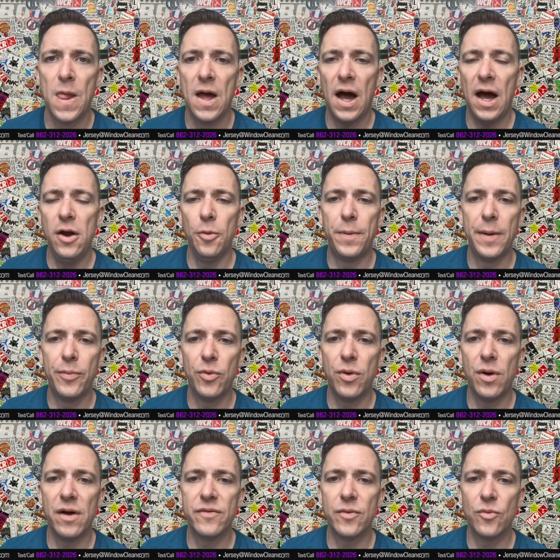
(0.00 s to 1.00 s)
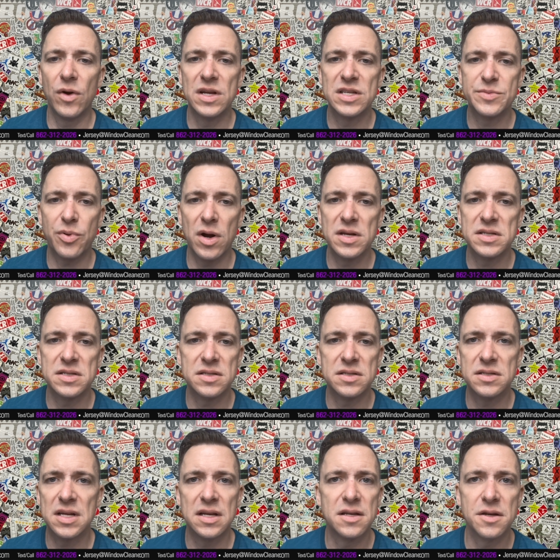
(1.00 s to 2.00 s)
I know people who haven't raised prices
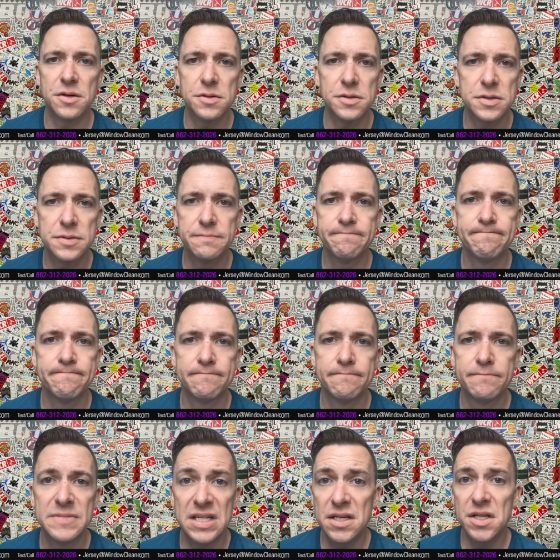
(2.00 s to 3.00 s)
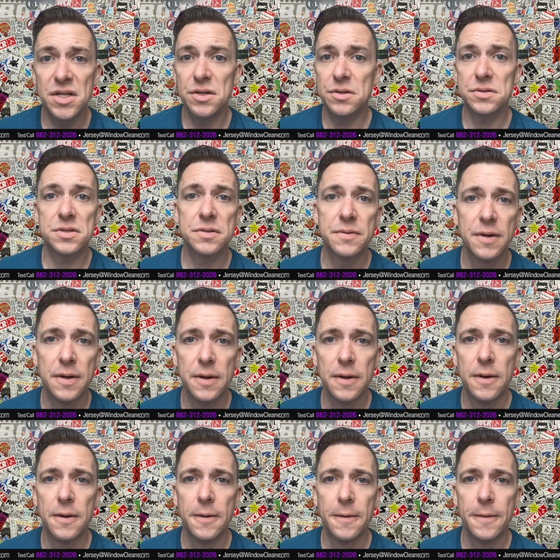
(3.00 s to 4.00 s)
in 10 years. 10 years.
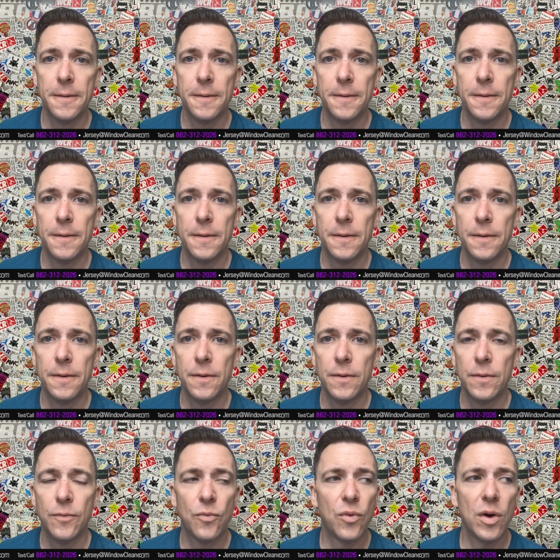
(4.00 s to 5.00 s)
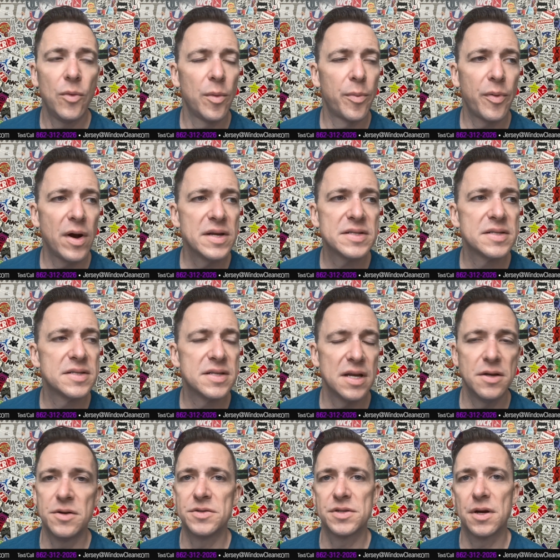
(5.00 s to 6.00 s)
Where were prices
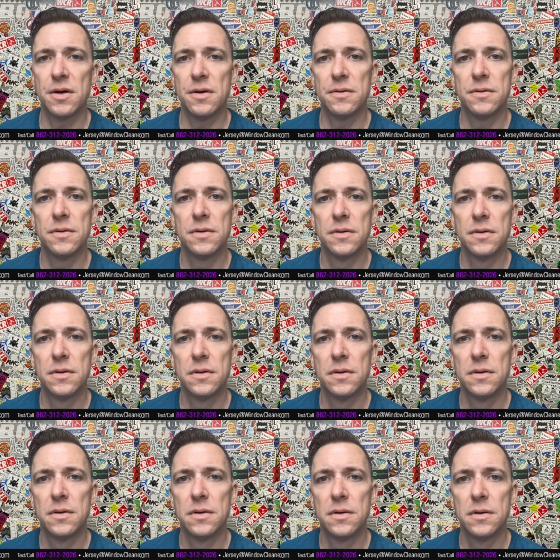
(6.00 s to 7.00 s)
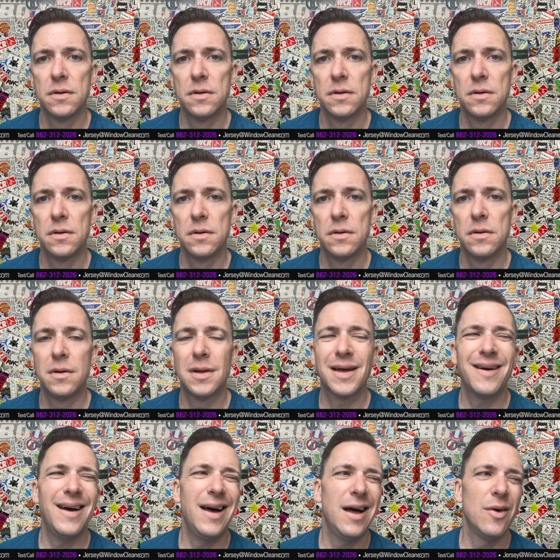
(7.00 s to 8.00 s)
10 years ago? I'm like,
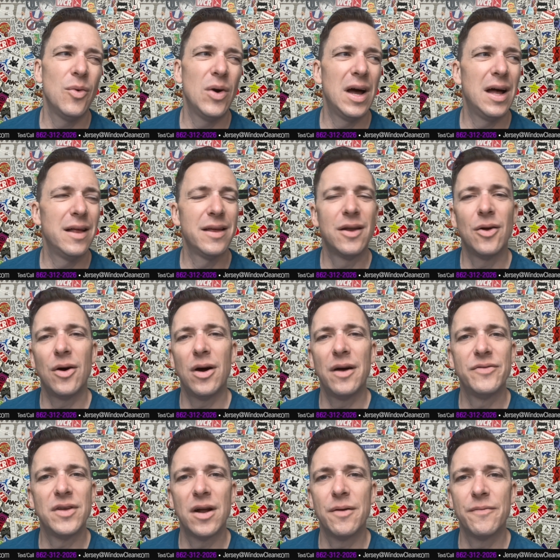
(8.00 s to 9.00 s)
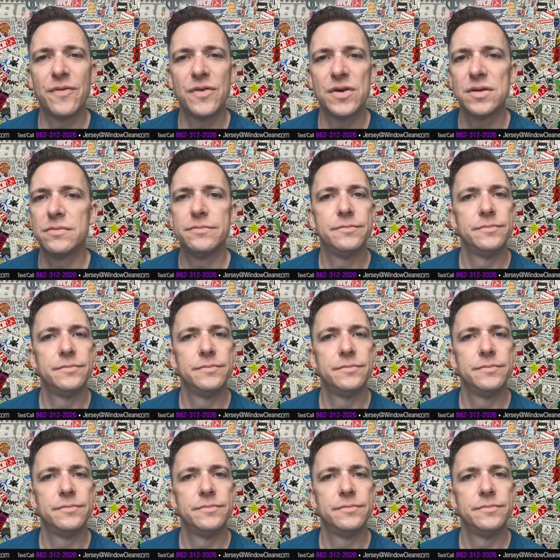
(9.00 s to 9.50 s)
oh, well, you know, I've done them for.